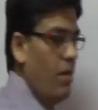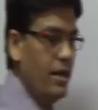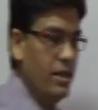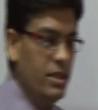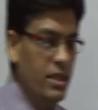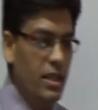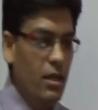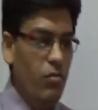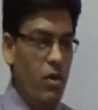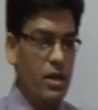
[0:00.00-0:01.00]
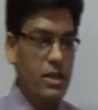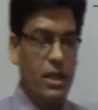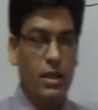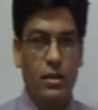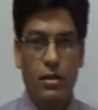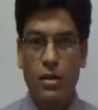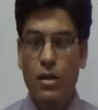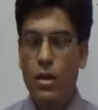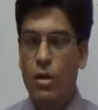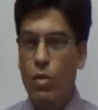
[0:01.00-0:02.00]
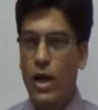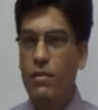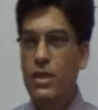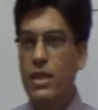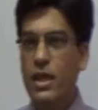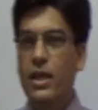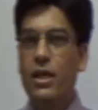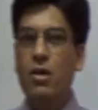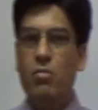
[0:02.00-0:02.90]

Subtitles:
managerial function. Why we say